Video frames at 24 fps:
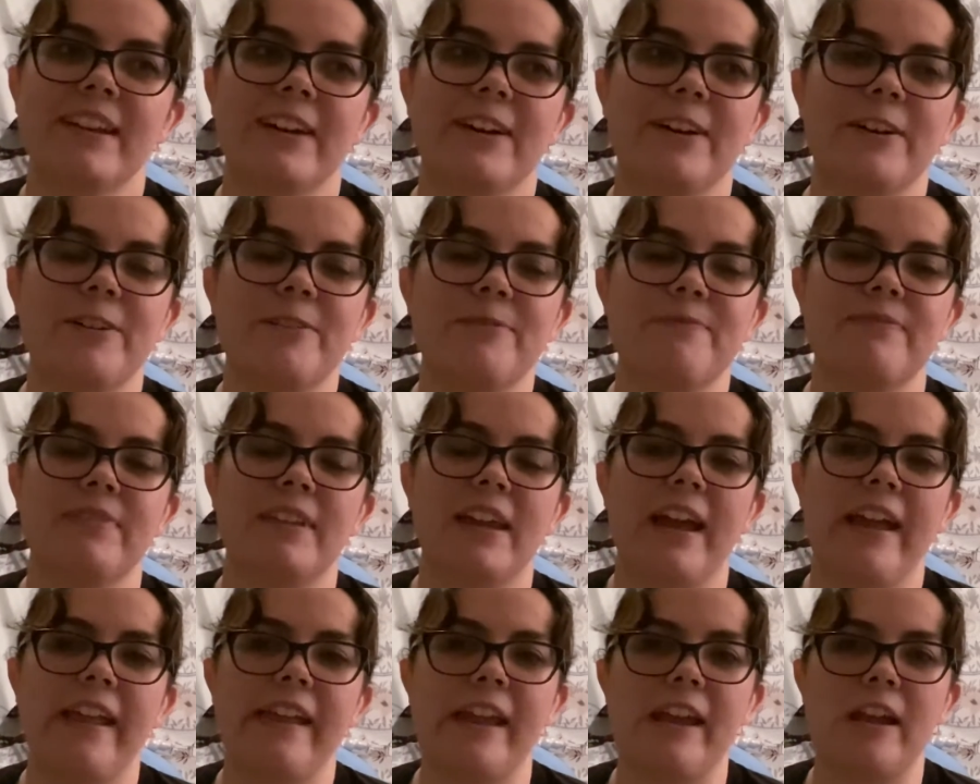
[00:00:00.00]

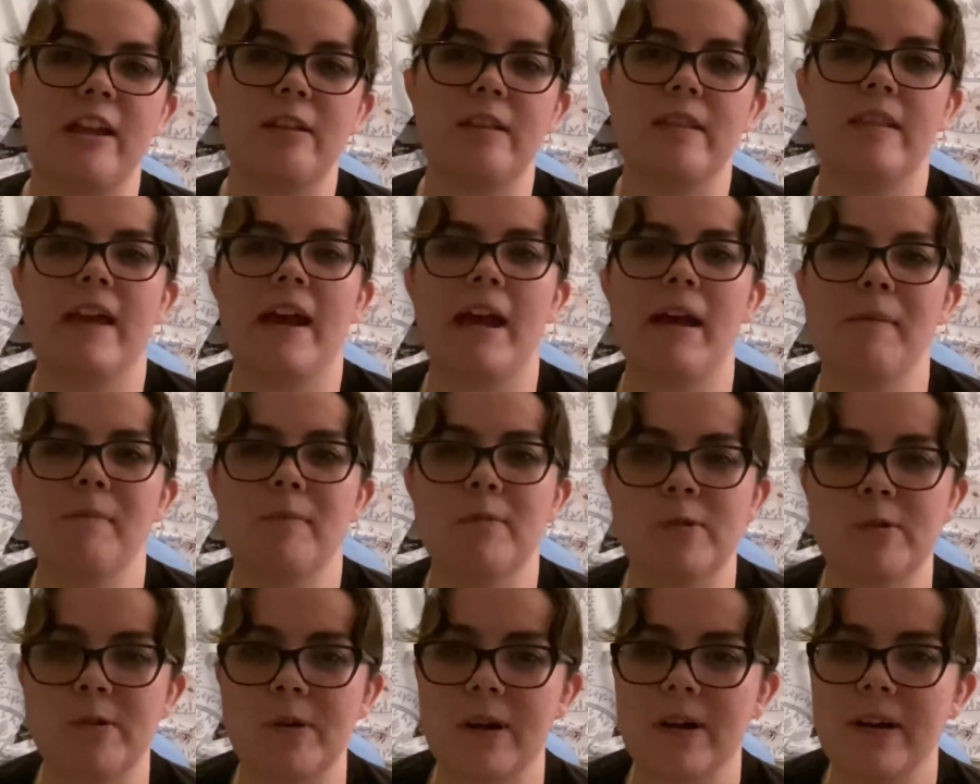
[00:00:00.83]
I like that
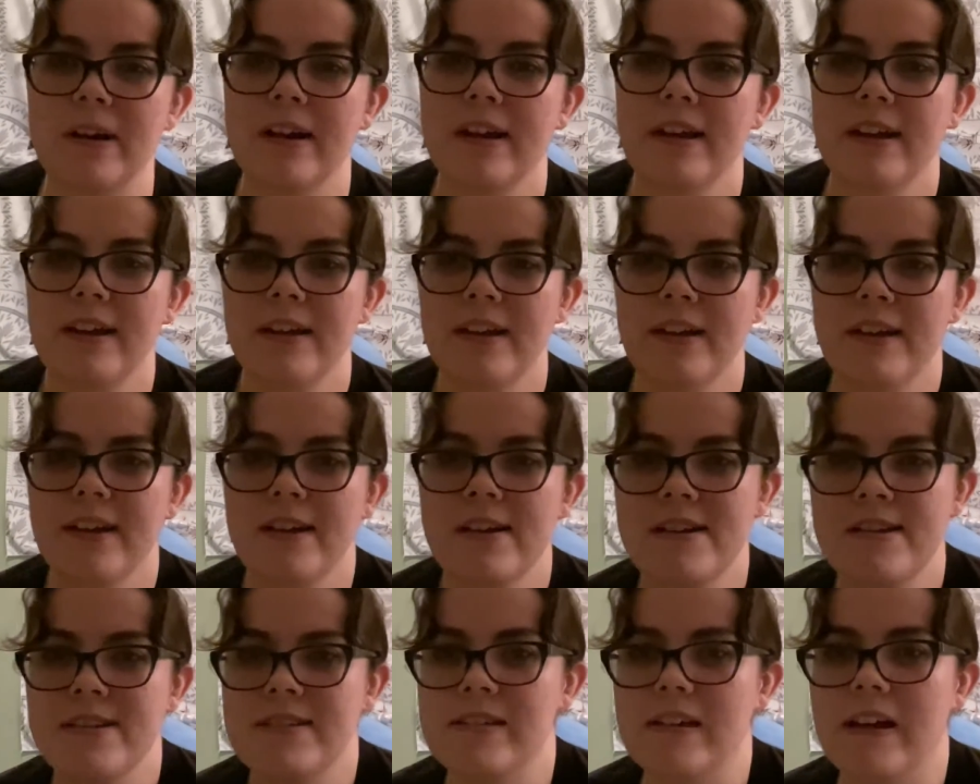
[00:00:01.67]
more
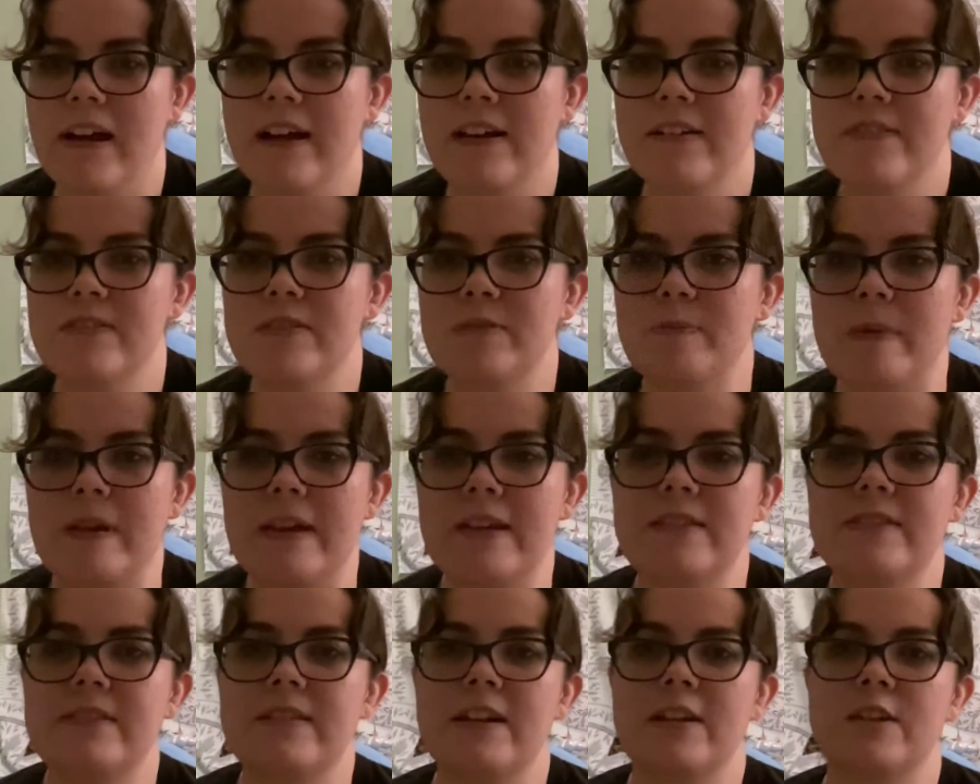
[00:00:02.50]
side of
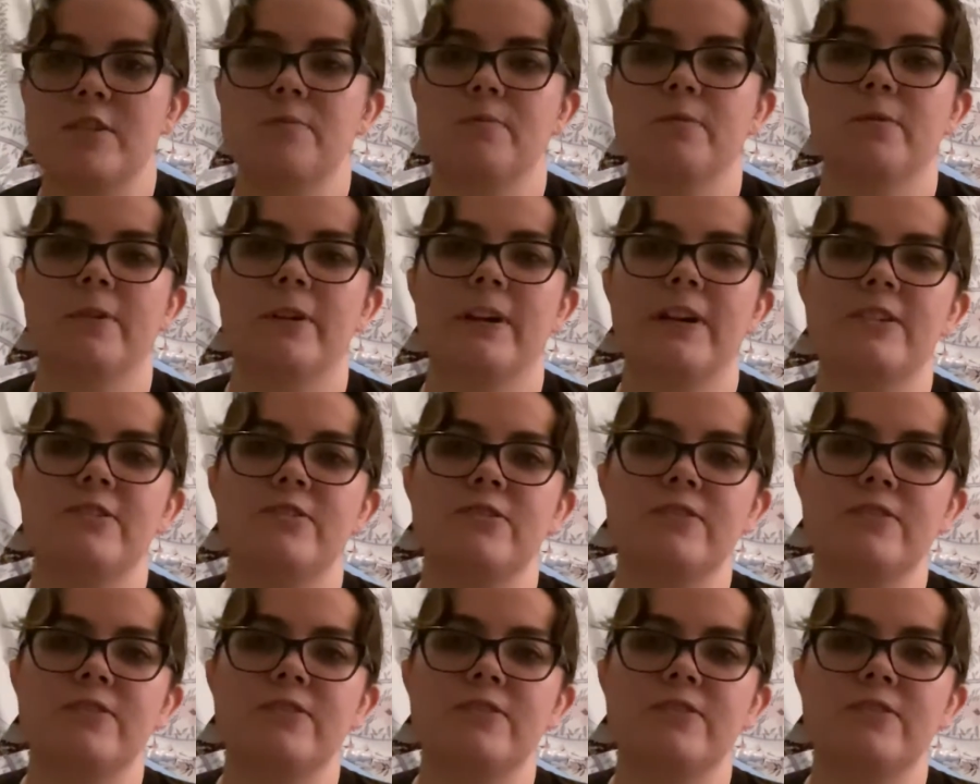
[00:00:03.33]
space exploration.